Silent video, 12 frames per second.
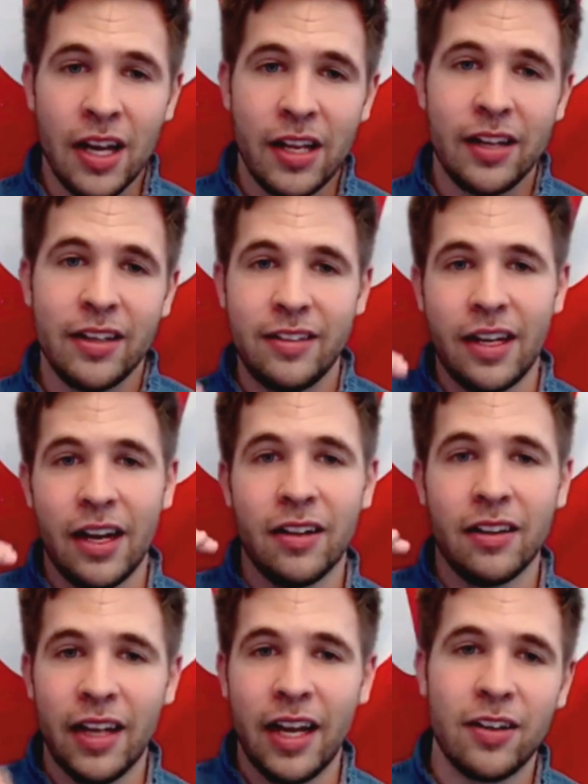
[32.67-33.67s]
You can see our
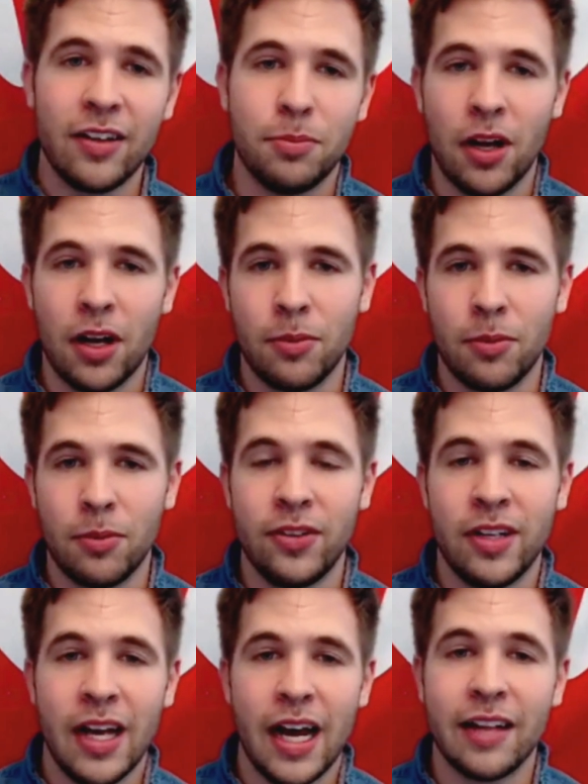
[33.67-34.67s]
latest blog
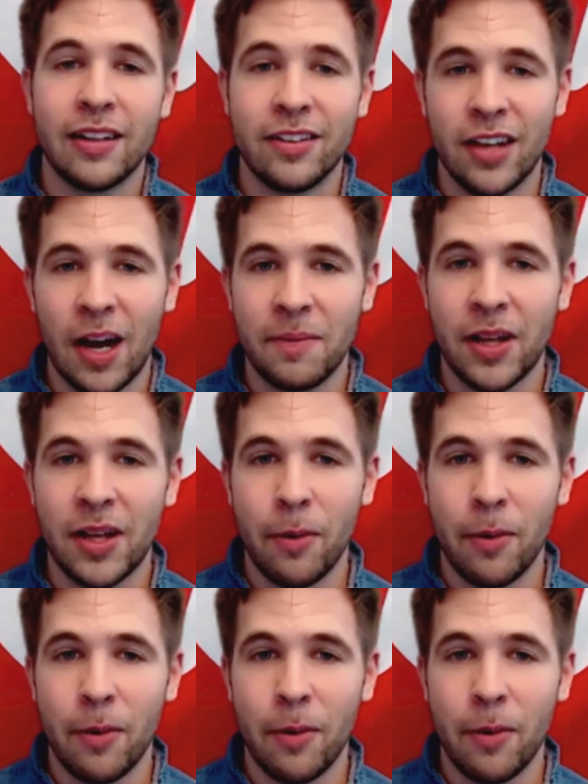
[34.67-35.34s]
post at the top there.